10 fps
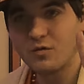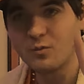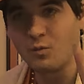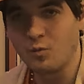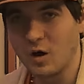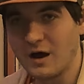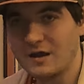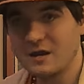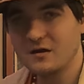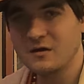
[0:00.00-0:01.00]

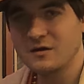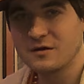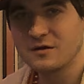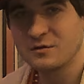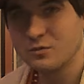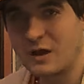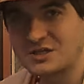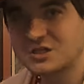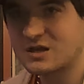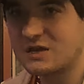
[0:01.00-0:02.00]
1
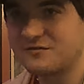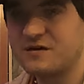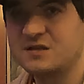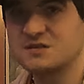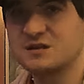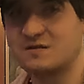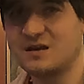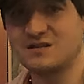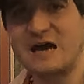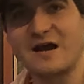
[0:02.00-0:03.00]
rushing defense in the
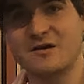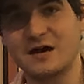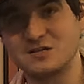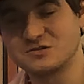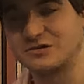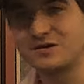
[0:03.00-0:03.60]
entire country.